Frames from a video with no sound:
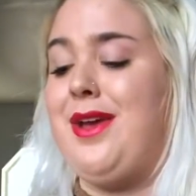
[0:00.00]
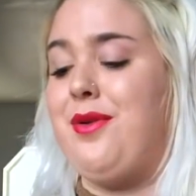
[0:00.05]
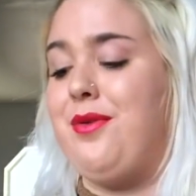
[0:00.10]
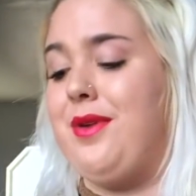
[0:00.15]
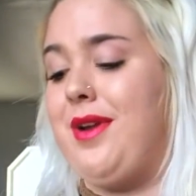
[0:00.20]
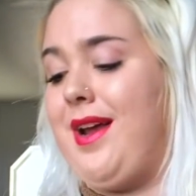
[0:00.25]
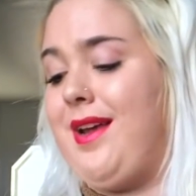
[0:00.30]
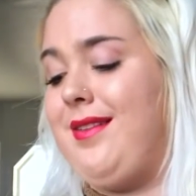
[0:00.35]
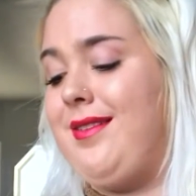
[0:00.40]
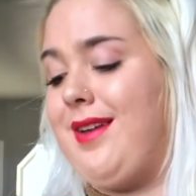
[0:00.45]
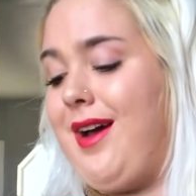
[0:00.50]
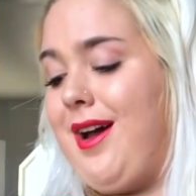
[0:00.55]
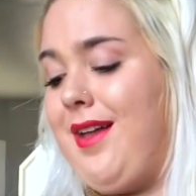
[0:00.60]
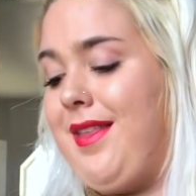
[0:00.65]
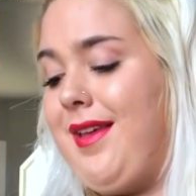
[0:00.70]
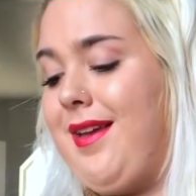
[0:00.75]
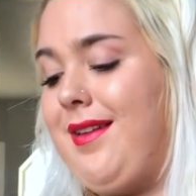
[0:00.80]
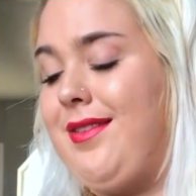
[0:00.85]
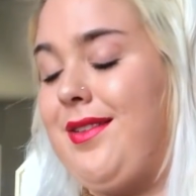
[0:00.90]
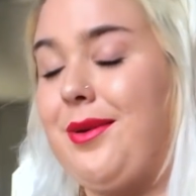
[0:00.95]
When I saw
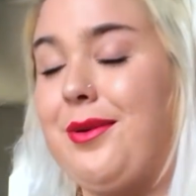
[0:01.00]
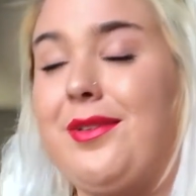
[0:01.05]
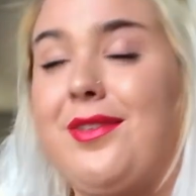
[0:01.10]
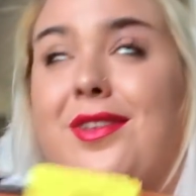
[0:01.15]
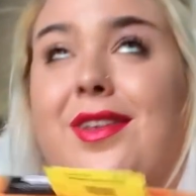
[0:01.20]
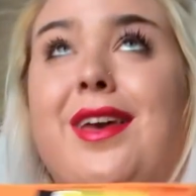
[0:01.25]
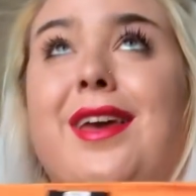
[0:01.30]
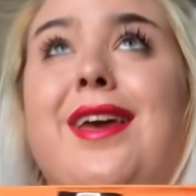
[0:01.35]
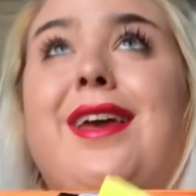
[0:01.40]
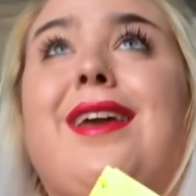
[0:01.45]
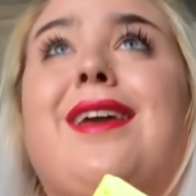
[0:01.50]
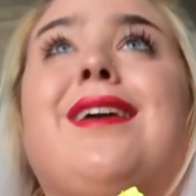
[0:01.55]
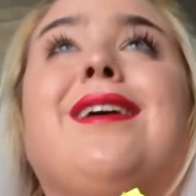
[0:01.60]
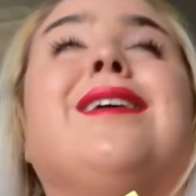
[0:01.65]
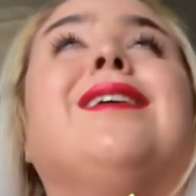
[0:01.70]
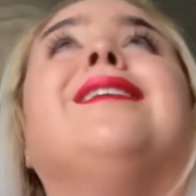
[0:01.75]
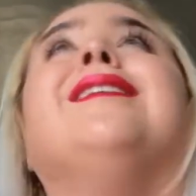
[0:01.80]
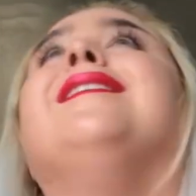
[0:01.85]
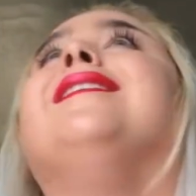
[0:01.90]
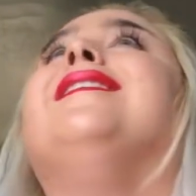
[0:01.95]
this, I was like,
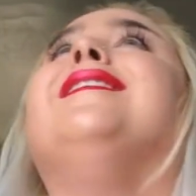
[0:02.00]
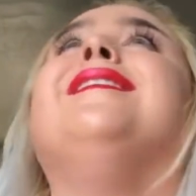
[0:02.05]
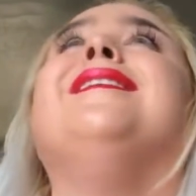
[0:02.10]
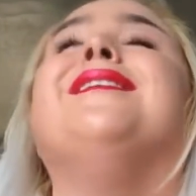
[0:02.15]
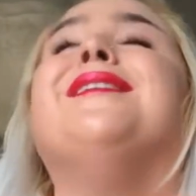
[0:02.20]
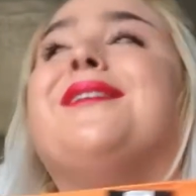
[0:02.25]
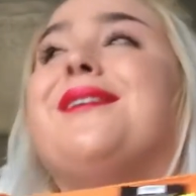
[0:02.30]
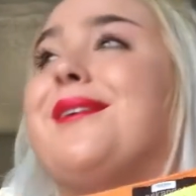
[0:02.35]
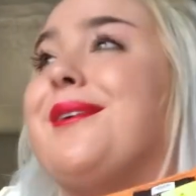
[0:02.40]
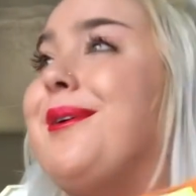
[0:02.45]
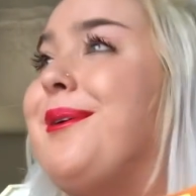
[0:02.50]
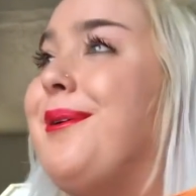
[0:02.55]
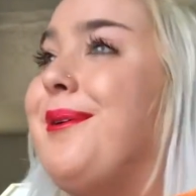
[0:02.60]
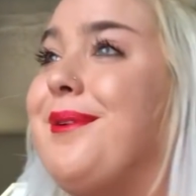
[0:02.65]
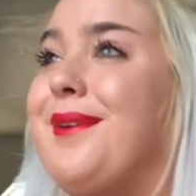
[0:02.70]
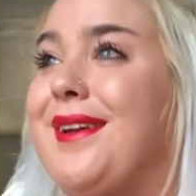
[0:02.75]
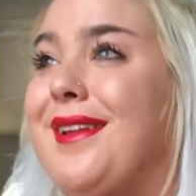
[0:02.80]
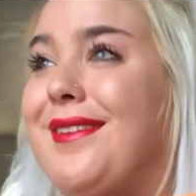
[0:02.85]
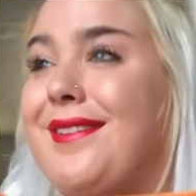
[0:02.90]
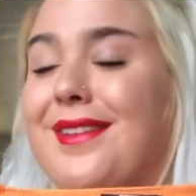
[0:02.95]

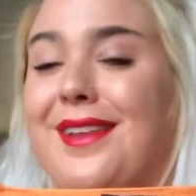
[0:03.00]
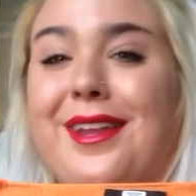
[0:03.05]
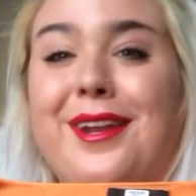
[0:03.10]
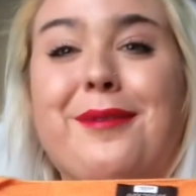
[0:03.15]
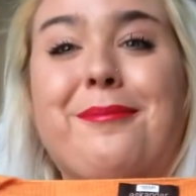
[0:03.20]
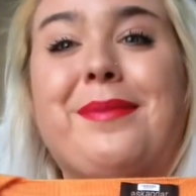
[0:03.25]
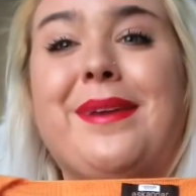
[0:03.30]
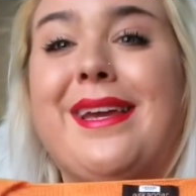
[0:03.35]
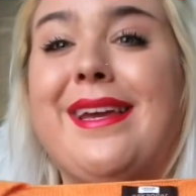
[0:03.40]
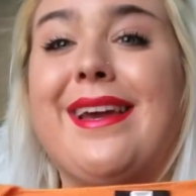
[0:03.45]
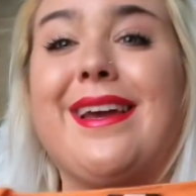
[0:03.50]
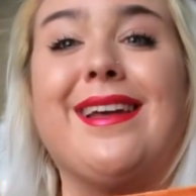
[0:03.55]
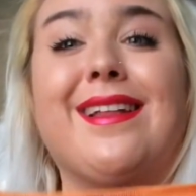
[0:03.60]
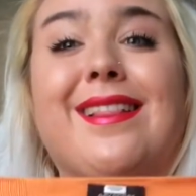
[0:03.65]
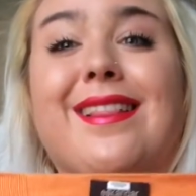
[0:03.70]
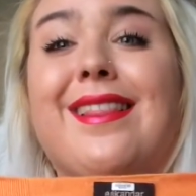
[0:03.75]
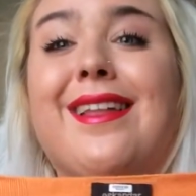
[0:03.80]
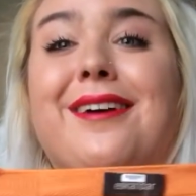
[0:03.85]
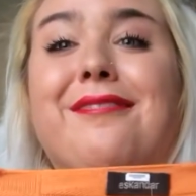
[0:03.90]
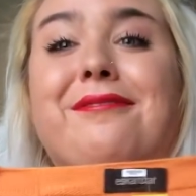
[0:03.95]
oh, it's gonna be a
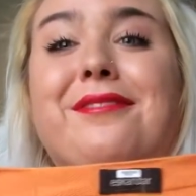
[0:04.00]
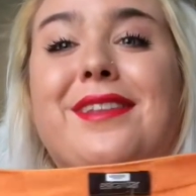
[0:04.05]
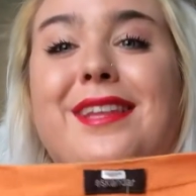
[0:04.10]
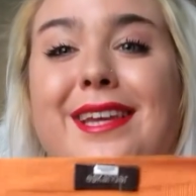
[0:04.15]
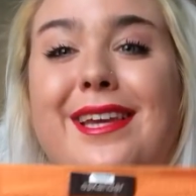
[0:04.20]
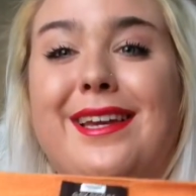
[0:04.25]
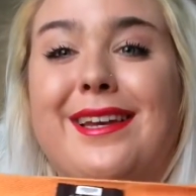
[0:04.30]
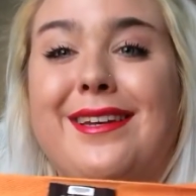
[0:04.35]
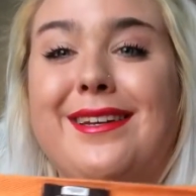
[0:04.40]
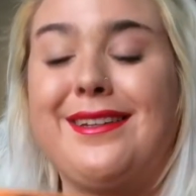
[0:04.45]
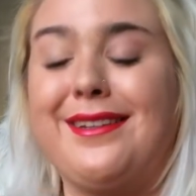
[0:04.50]
lovely,